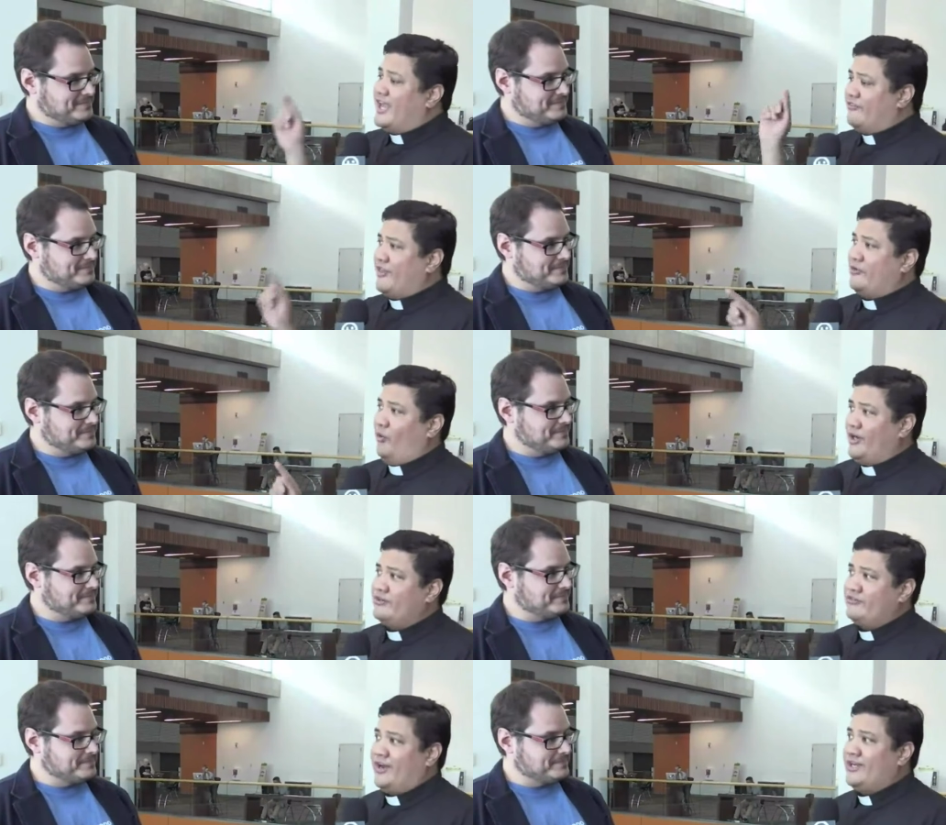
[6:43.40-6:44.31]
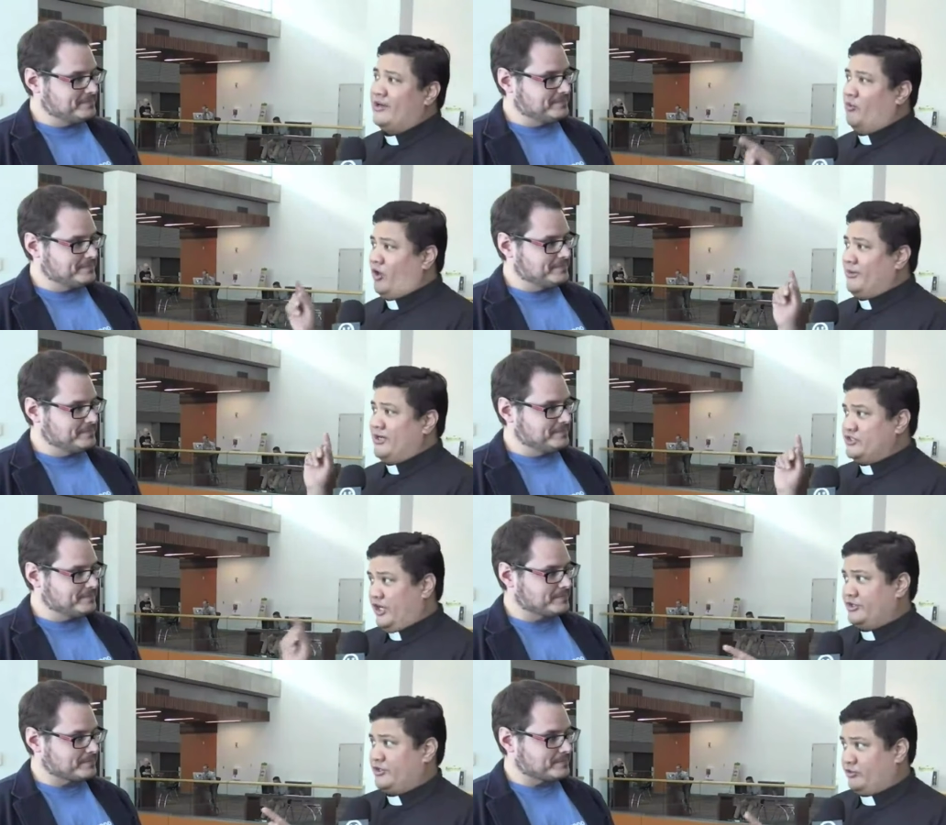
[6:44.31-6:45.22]
Speaker 1: If they wanted to find out more about
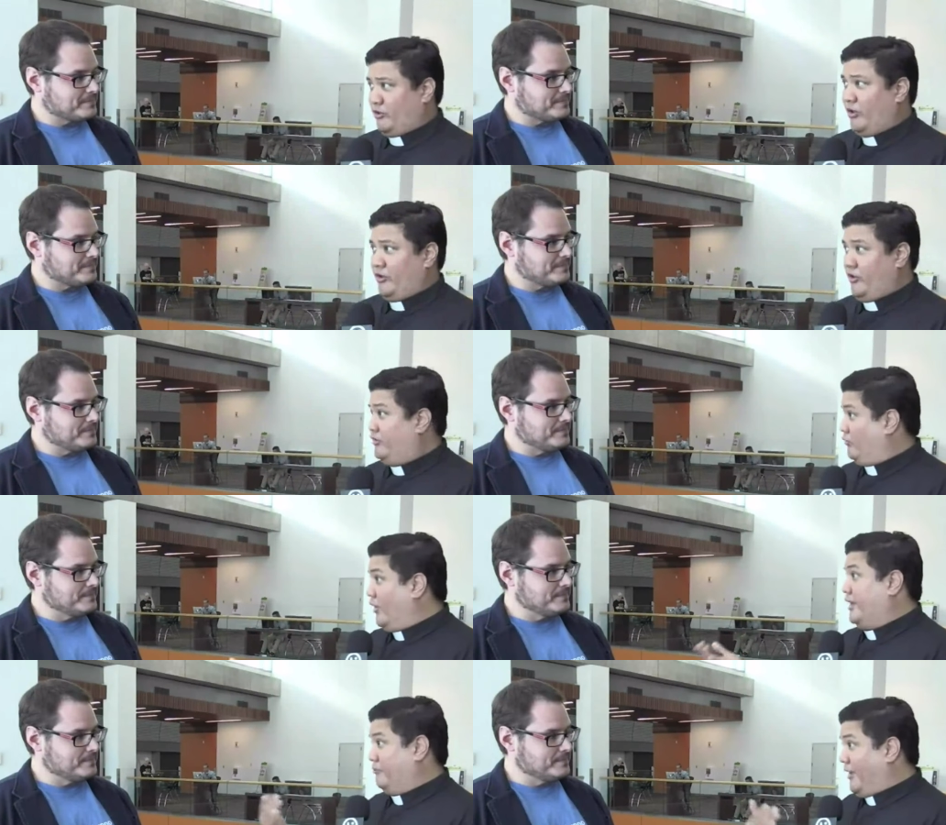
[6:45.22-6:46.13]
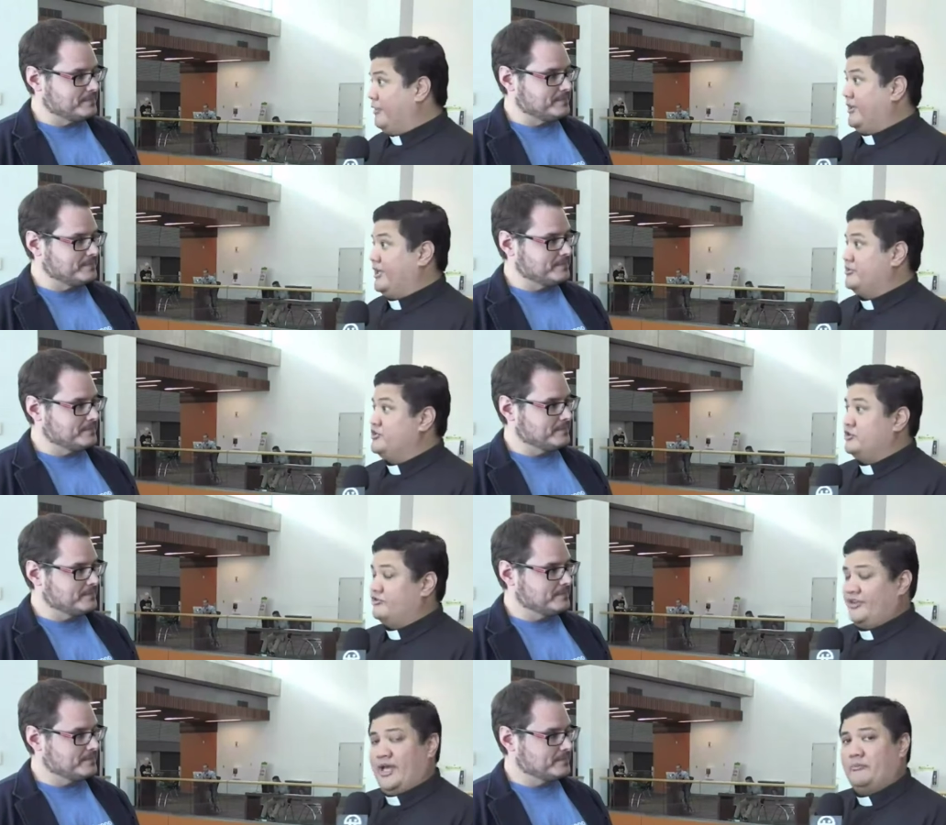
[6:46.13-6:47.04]
Dr. Chrono and what it might be able to
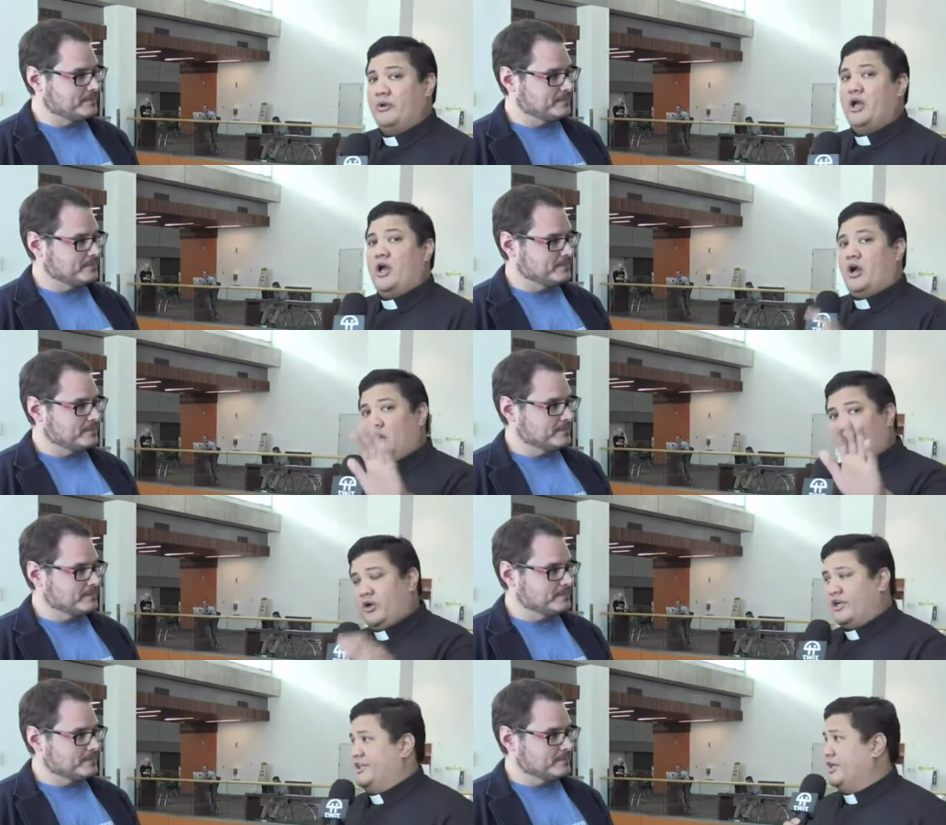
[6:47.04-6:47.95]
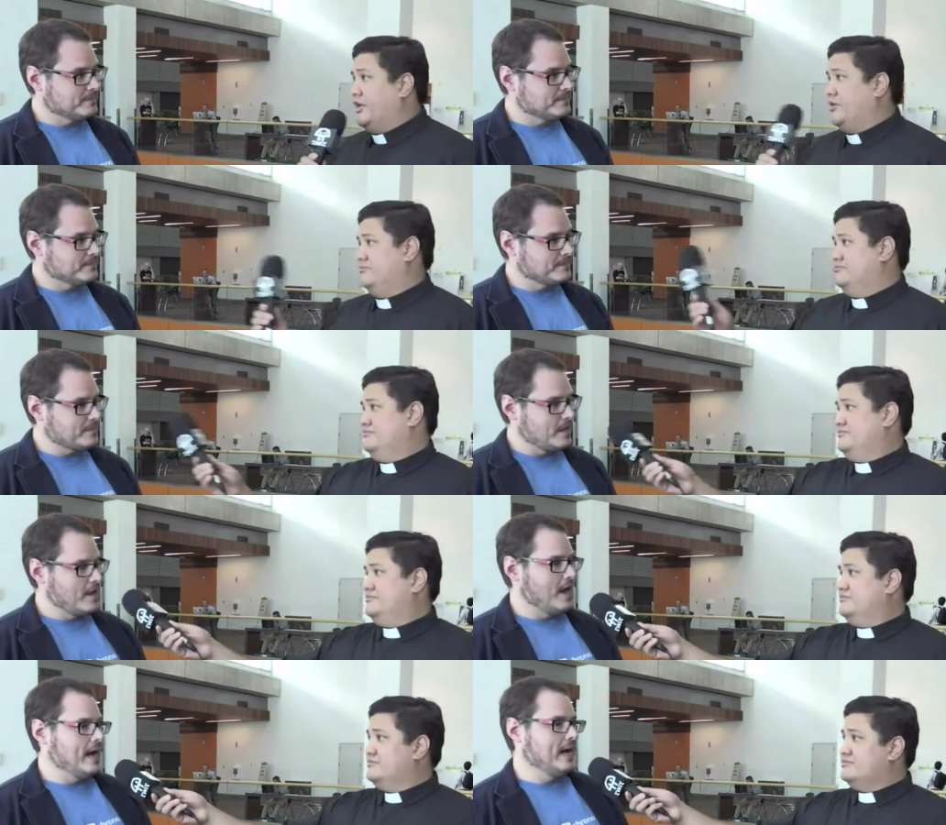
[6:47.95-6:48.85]
do for them, where can they go?
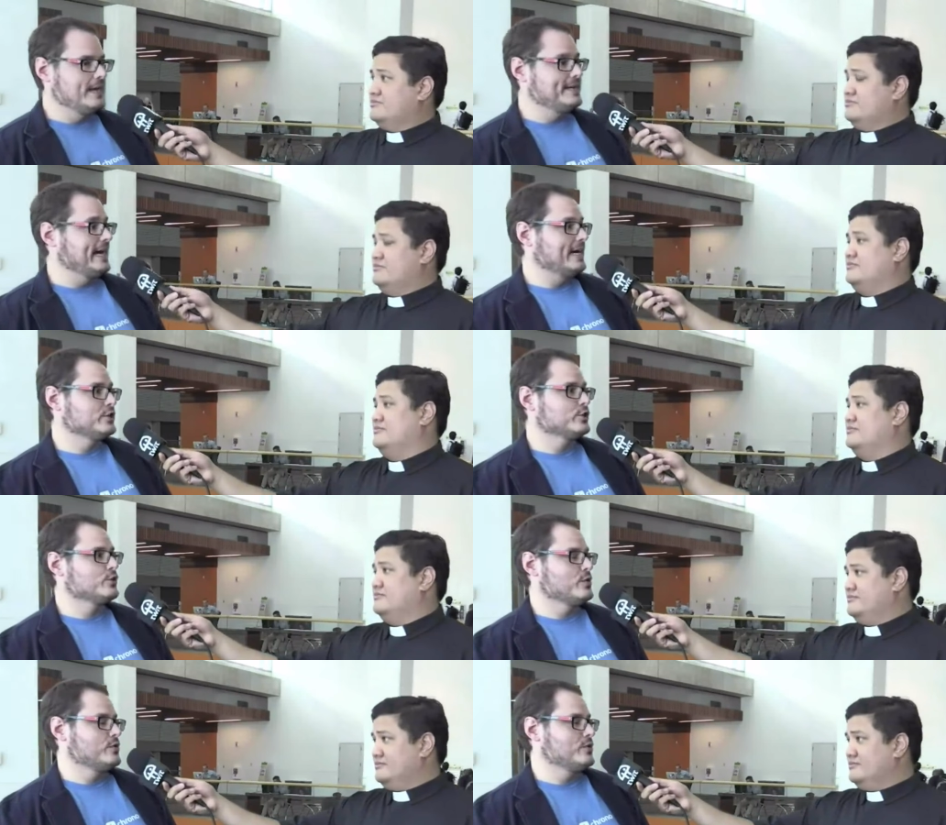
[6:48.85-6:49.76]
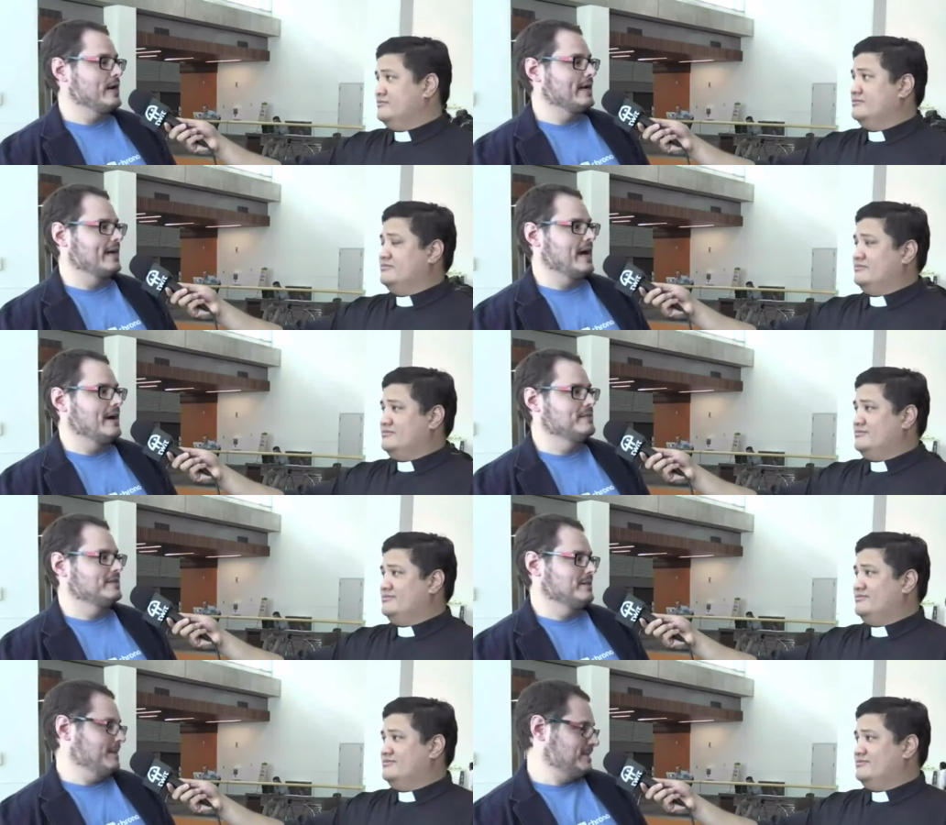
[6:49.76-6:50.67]
Speaker 2: Uh, drchrono.com
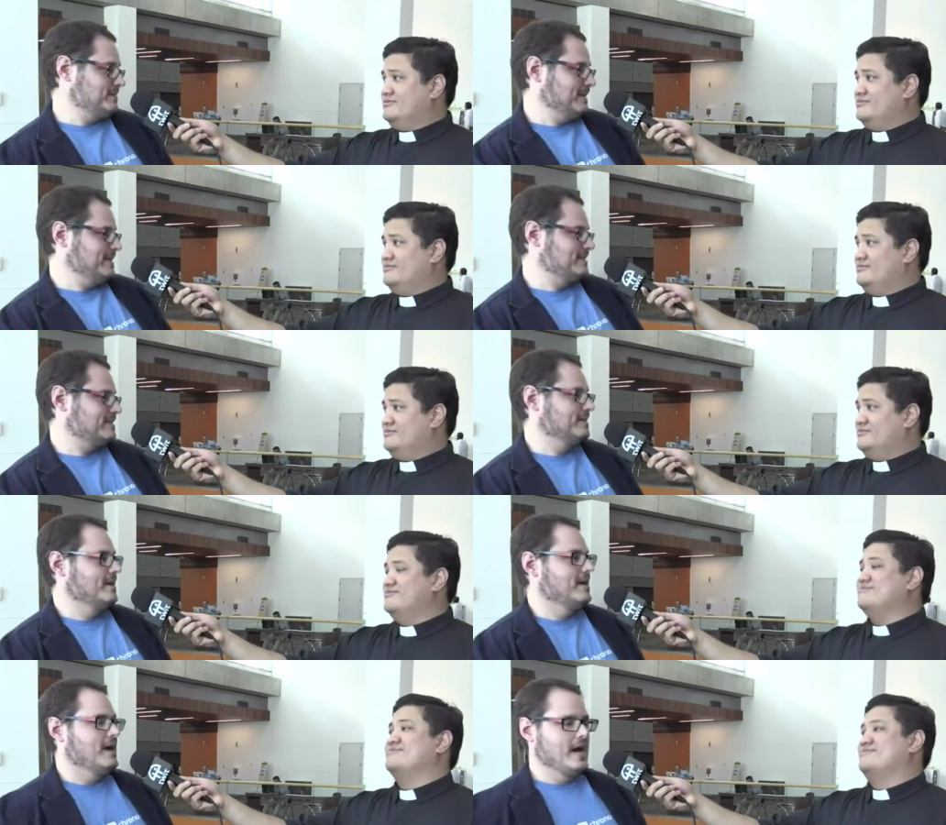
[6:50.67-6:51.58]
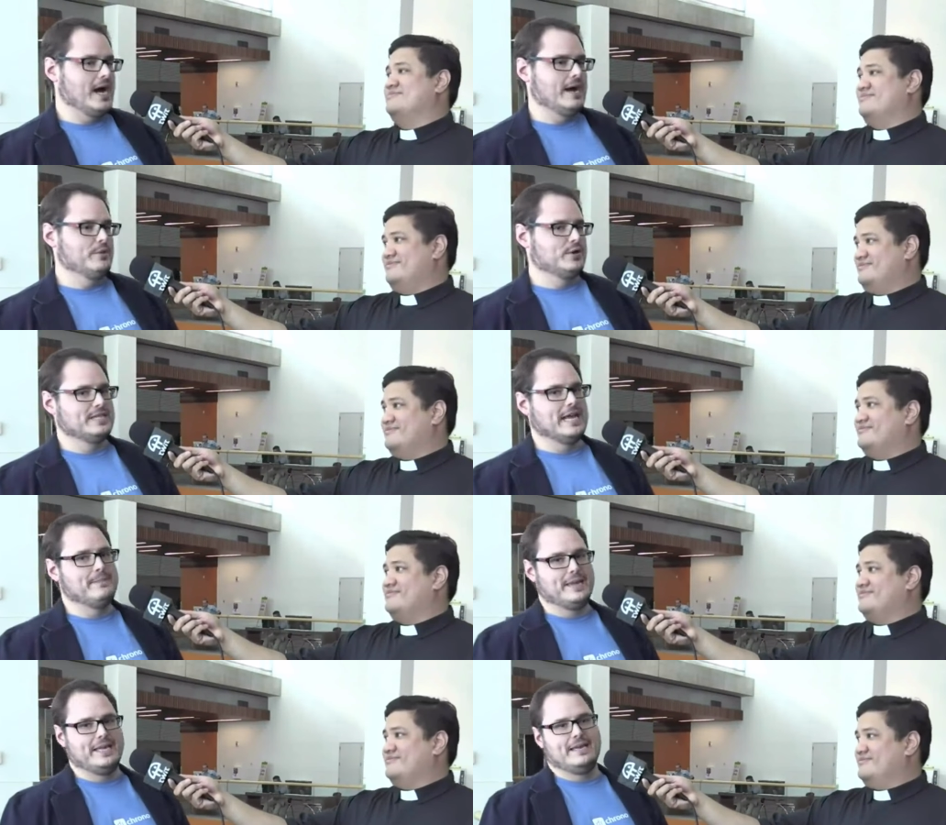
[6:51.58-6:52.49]
is the best place. Um, you can
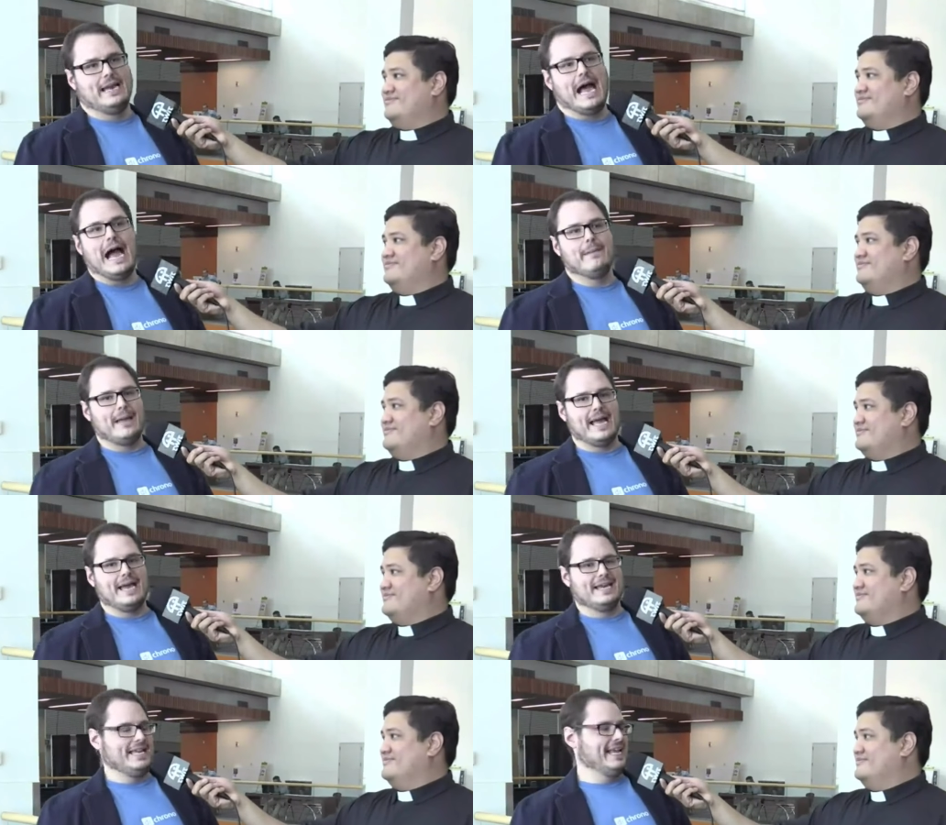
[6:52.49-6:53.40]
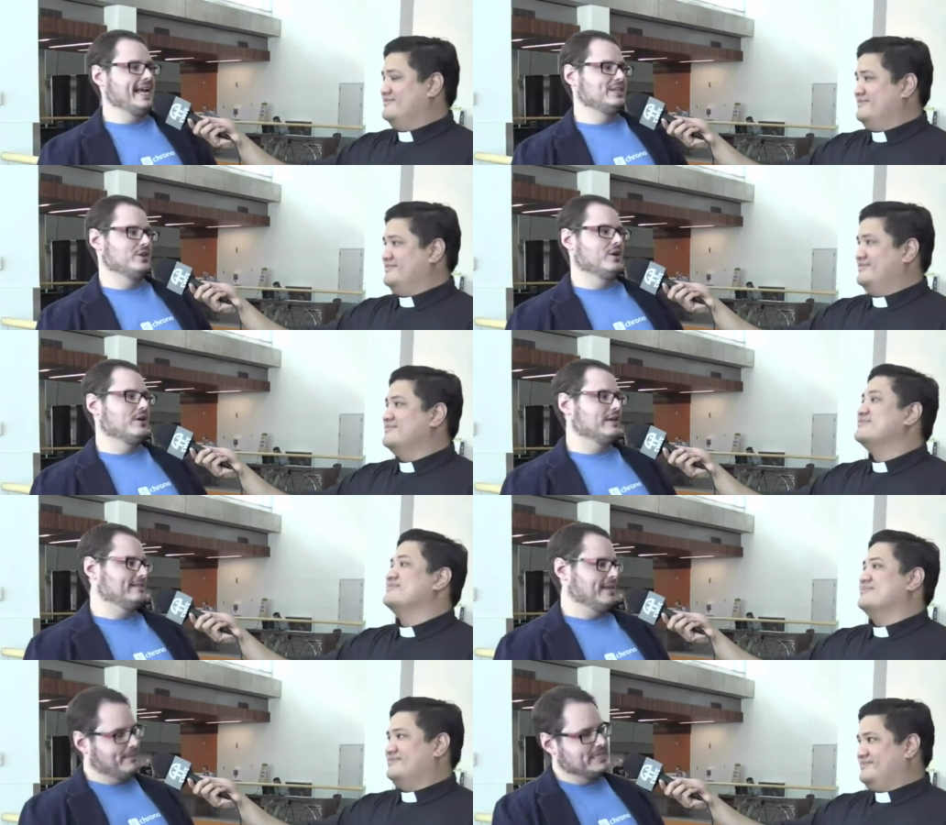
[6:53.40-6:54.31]
type in iPad
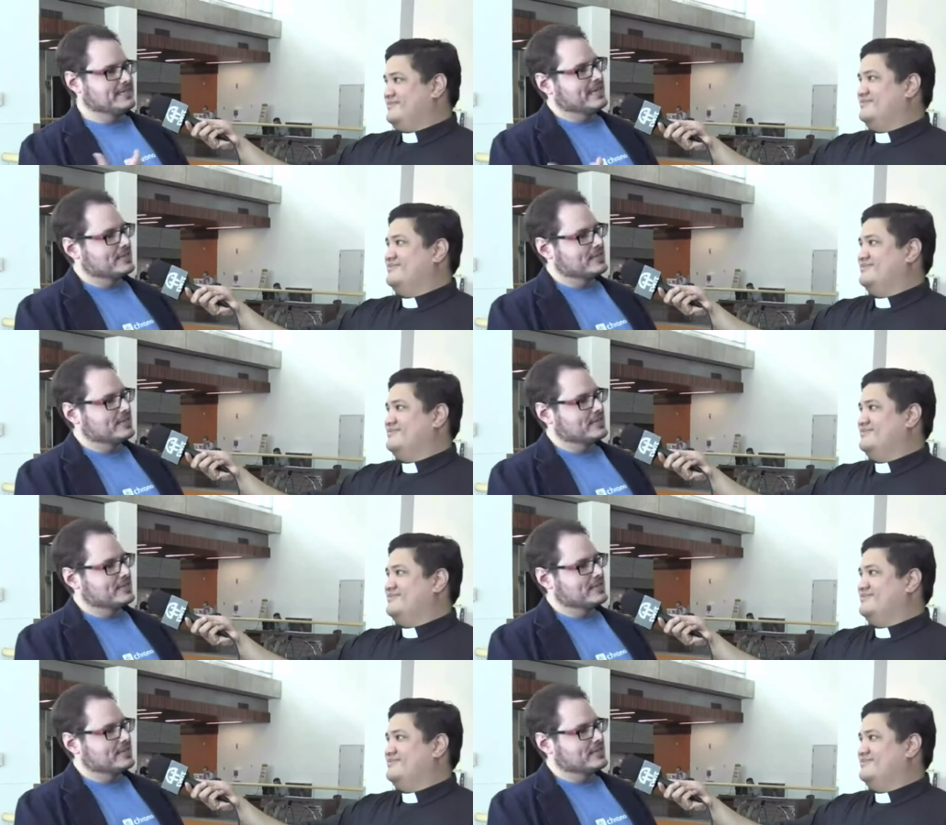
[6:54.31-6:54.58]
EHR. That means